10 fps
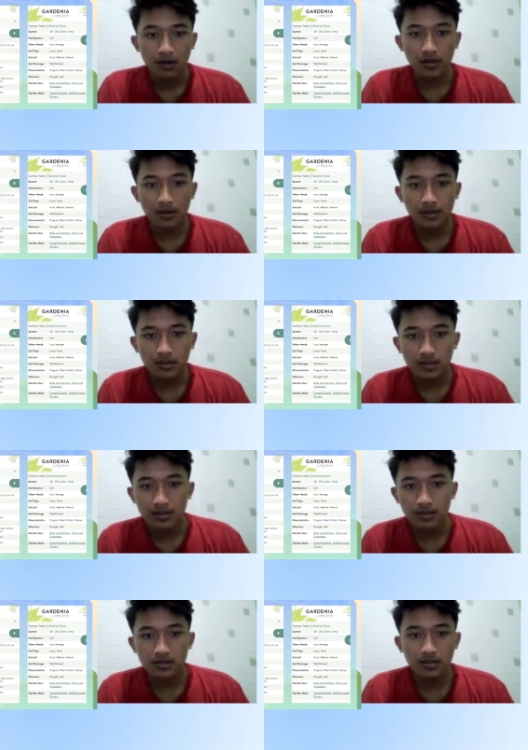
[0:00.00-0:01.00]
Frangipani
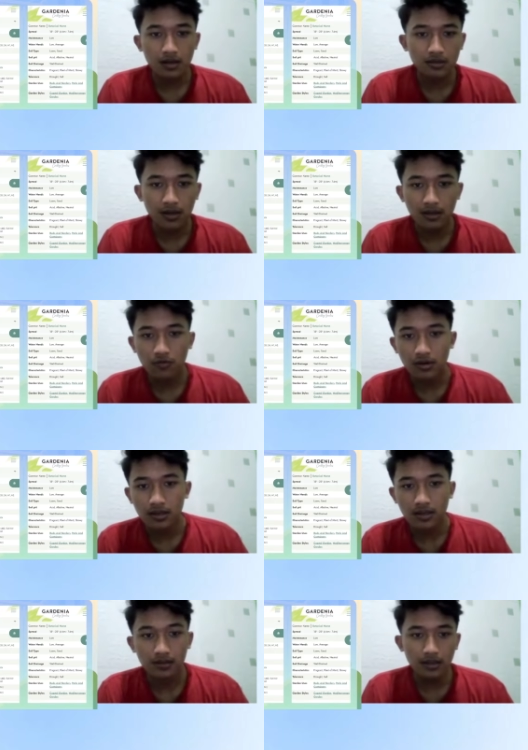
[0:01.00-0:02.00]
trees are typically found
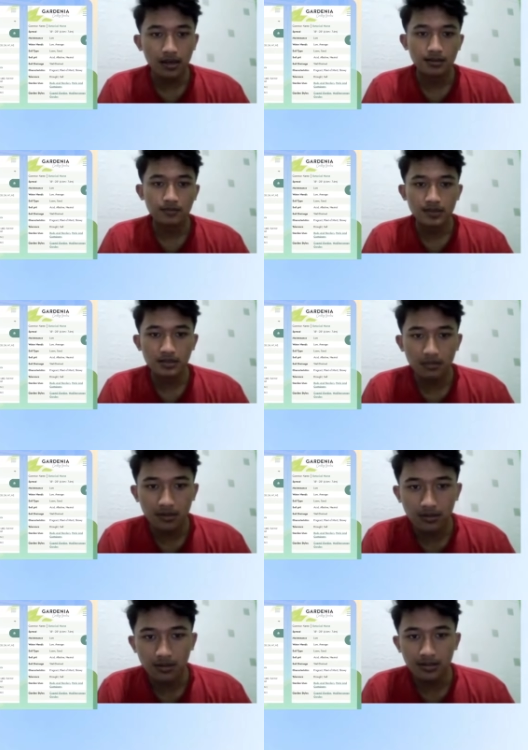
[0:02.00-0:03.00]
in gardens and
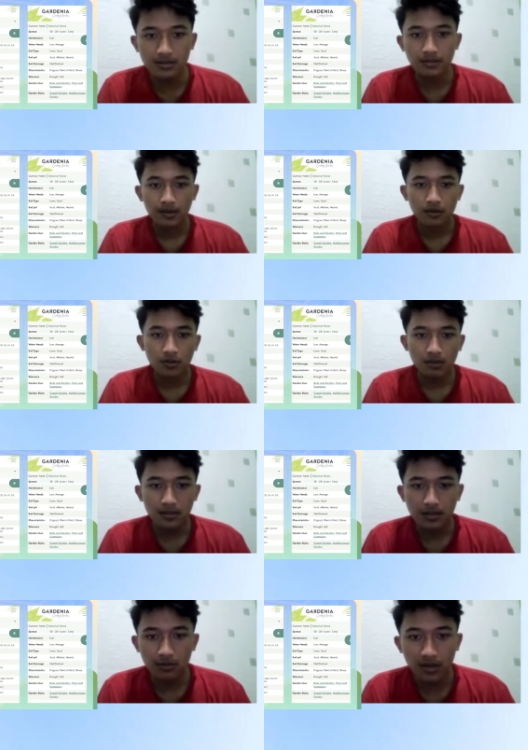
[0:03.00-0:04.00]
cemeteries, growing
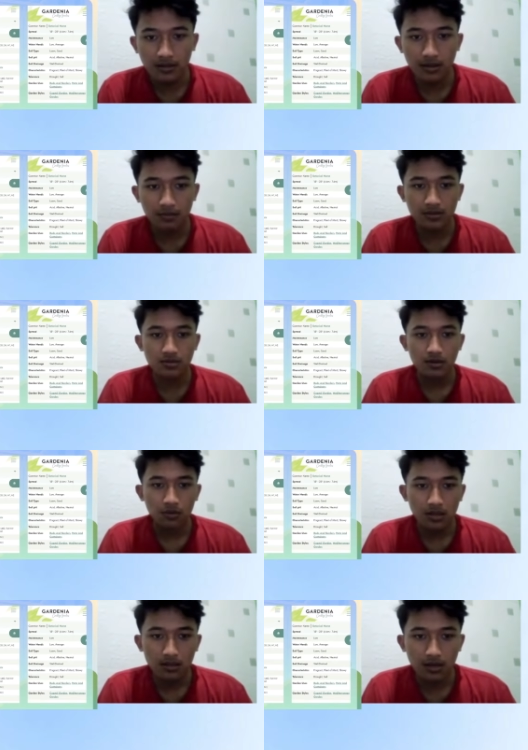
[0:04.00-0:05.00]
best in tropical climates
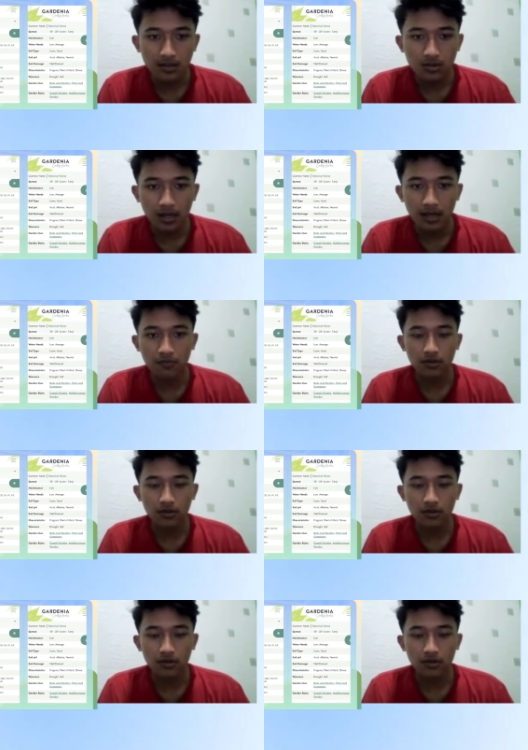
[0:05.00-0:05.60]
with dry soil and full